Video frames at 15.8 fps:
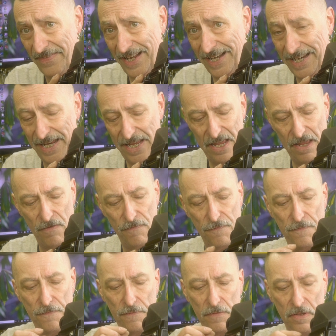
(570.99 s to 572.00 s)
that
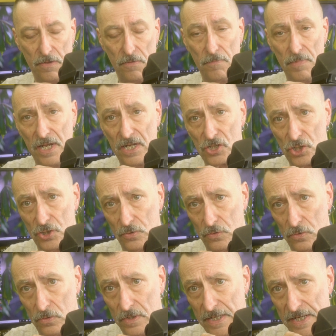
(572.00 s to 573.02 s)
if you make
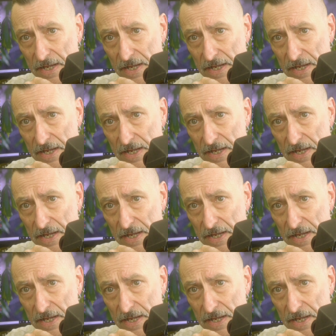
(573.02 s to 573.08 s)
sure